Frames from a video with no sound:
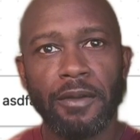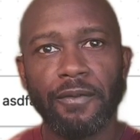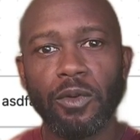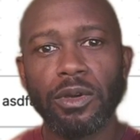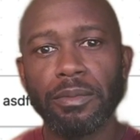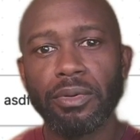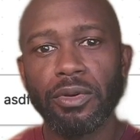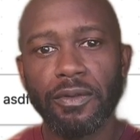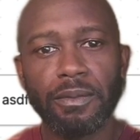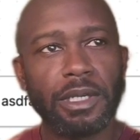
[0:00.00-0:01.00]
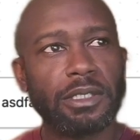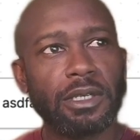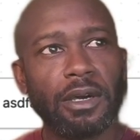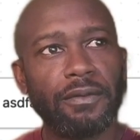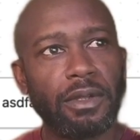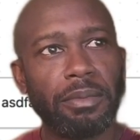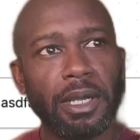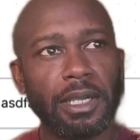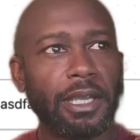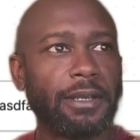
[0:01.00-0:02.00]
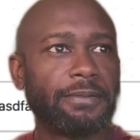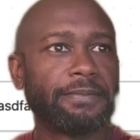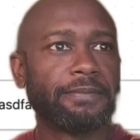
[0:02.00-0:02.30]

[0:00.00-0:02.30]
for improvements of the plugin.